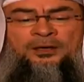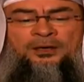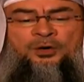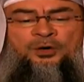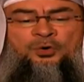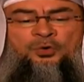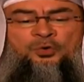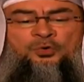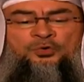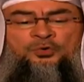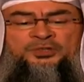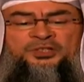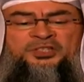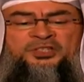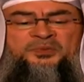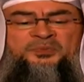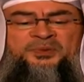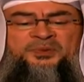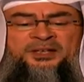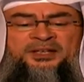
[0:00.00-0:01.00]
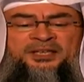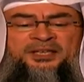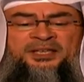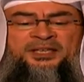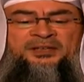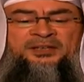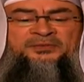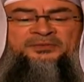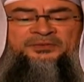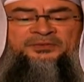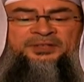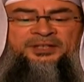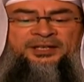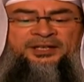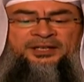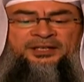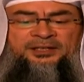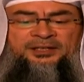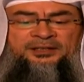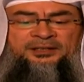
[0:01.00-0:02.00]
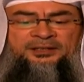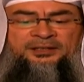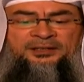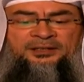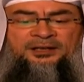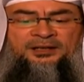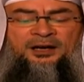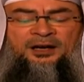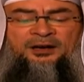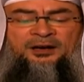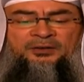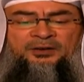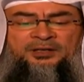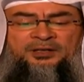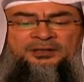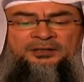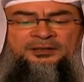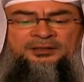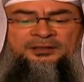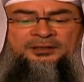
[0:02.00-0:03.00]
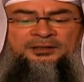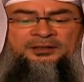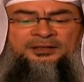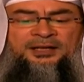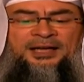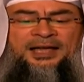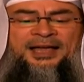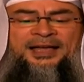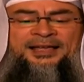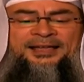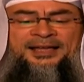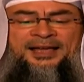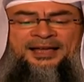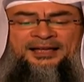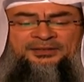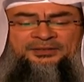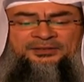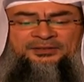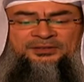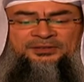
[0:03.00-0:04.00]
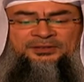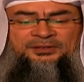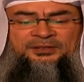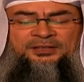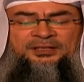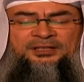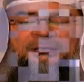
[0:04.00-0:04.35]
who disbelieved in our ayat, in